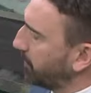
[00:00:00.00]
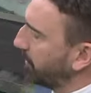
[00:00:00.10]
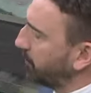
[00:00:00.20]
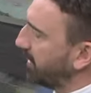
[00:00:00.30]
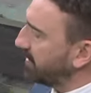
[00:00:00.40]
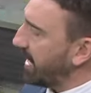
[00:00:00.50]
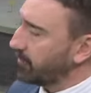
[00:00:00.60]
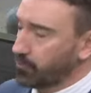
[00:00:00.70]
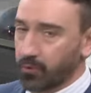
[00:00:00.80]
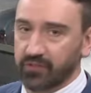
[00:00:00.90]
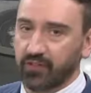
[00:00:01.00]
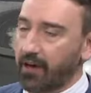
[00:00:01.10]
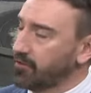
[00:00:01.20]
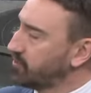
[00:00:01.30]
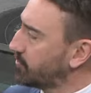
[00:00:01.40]
a little bit down towards
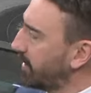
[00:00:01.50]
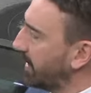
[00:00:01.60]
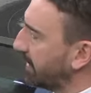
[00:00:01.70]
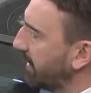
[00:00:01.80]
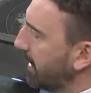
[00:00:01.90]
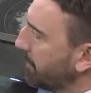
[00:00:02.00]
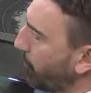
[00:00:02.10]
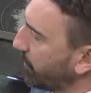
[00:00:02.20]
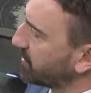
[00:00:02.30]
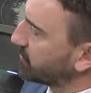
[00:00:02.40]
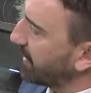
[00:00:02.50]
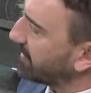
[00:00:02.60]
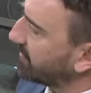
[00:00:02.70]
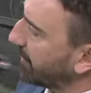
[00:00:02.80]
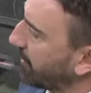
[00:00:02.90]
Coventry and Portage
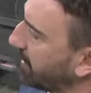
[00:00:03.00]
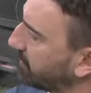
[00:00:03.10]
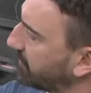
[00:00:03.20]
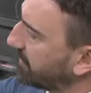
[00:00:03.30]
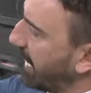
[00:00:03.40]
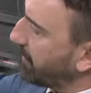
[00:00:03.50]
Lakes area. You see down